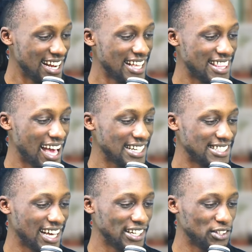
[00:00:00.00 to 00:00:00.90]
that
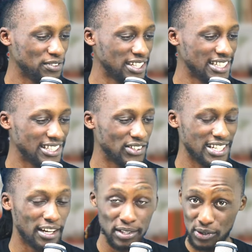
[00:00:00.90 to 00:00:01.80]
of Girls
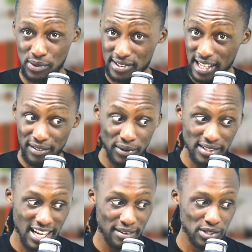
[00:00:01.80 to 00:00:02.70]
Outnumbered to save on
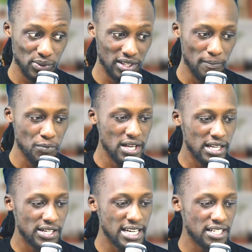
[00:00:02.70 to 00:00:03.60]
time as well.
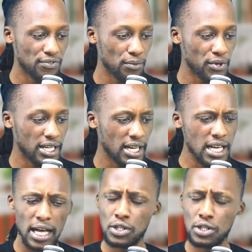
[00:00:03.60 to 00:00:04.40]
Creative Fabrica. And